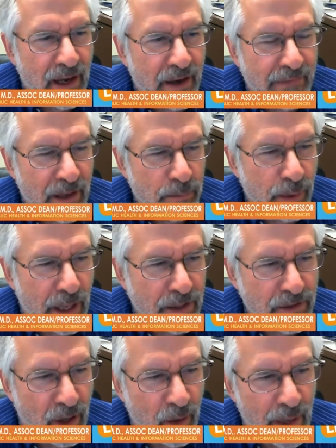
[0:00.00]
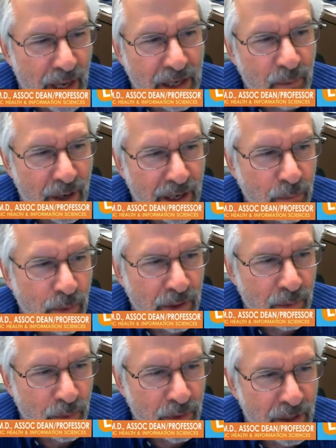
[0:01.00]
that plateau. Anyway, we're
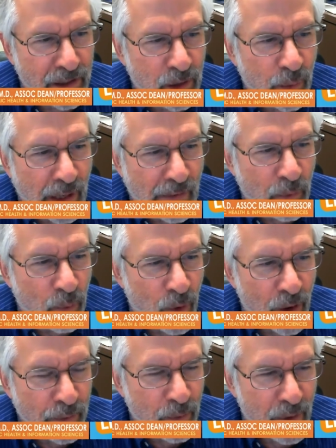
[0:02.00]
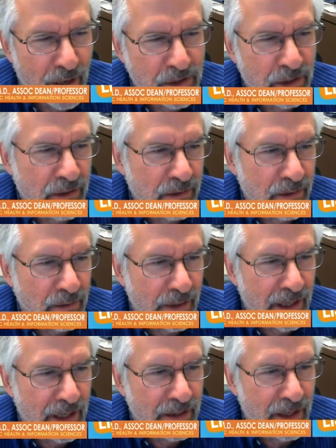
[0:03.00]
we're not going in the wrong direction
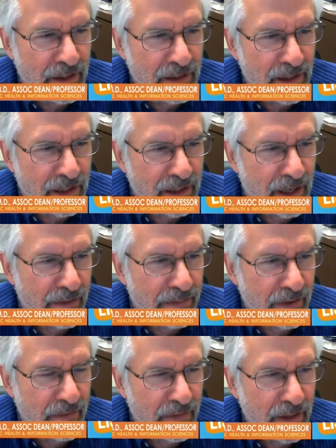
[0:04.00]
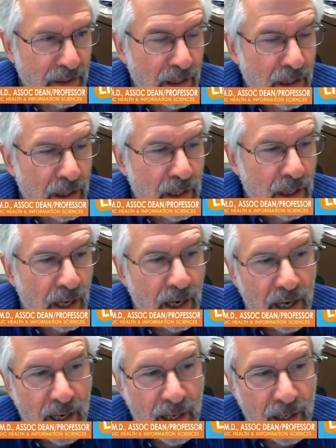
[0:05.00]
clearly, and and I think
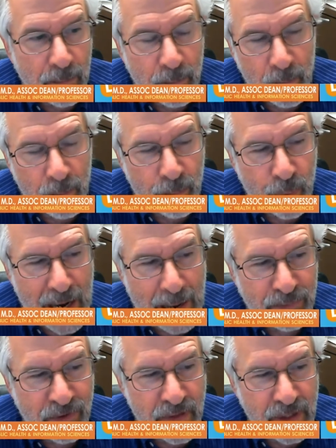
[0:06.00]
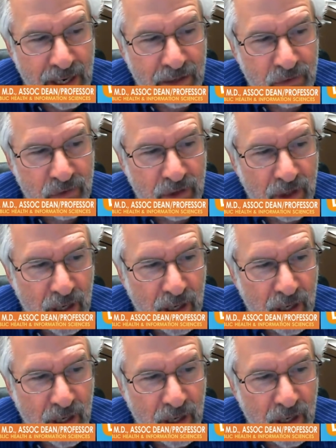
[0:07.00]
that. Perhaps in the next